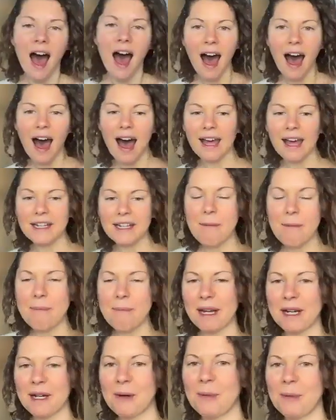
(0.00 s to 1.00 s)
on A
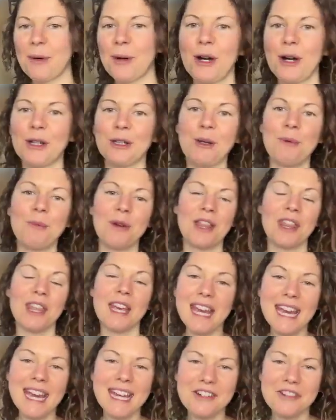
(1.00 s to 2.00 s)
Better World with
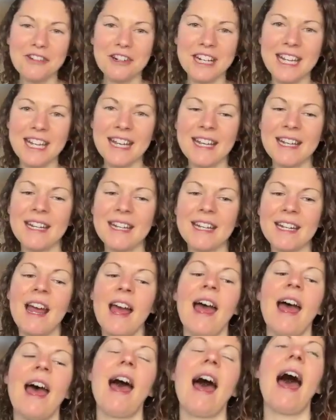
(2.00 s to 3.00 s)
Adrienne.
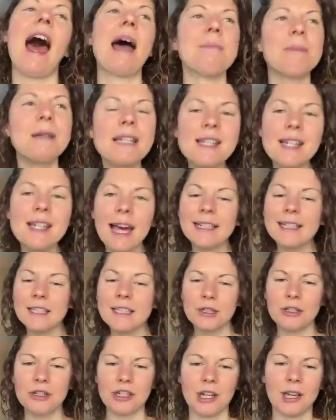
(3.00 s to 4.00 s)
I'm excited
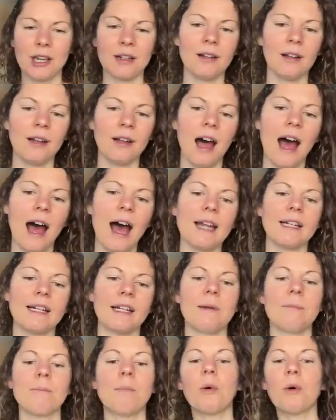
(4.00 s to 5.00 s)
to channel on an
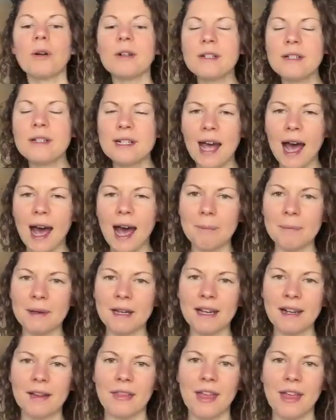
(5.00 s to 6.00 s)
important
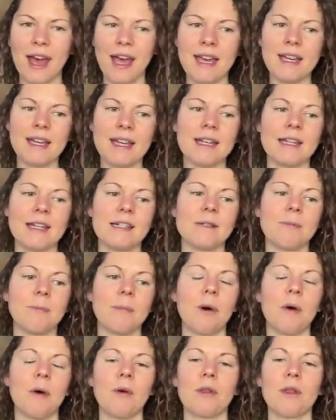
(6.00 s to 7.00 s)
topic that is
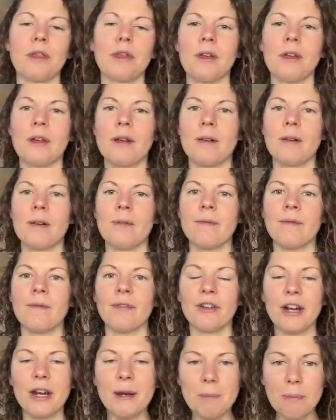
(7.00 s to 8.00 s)
both
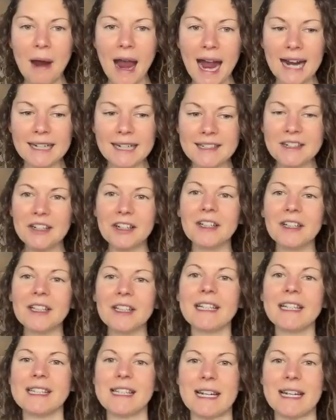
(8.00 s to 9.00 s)
very practical
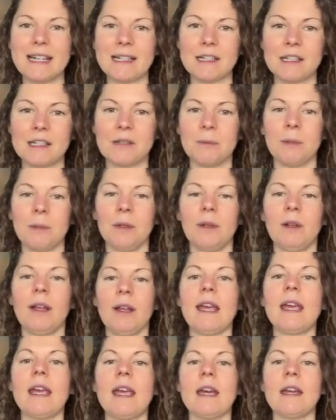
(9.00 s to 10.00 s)
and tangible
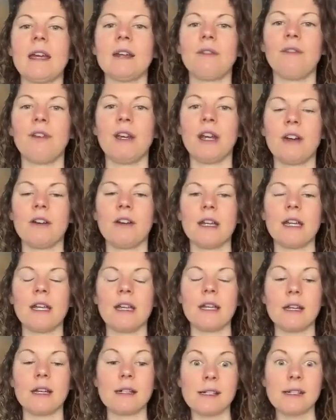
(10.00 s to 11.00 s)
and
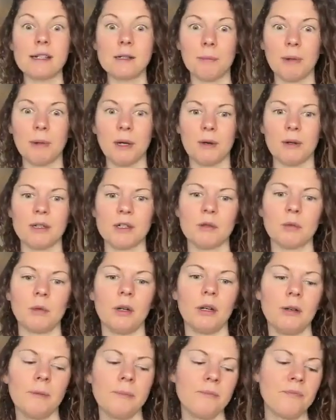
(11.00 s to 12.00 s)
very
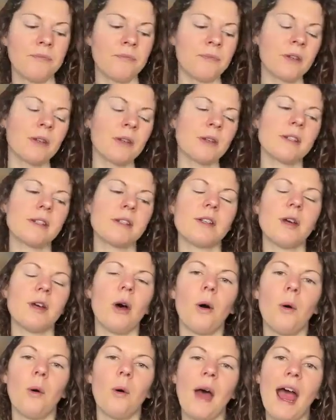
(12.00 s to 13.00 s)
spiritual.
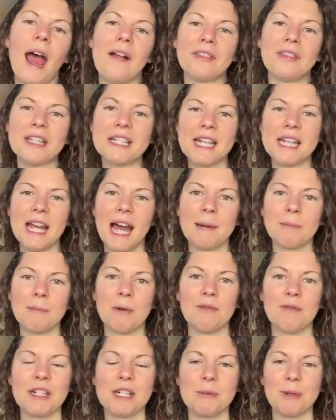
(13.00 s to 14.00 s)
So, at the time
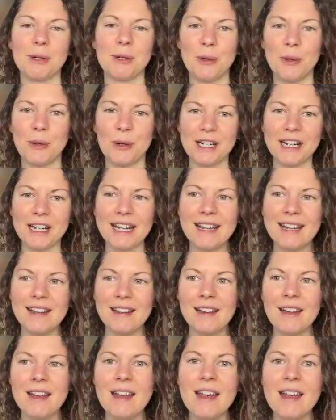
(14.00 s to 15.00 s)
of this
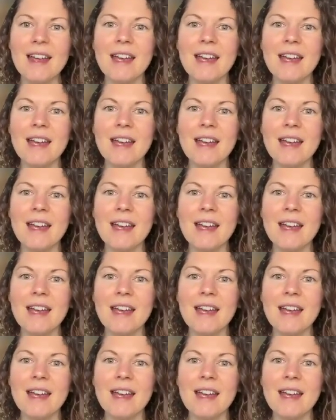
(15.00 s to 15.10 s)
recording,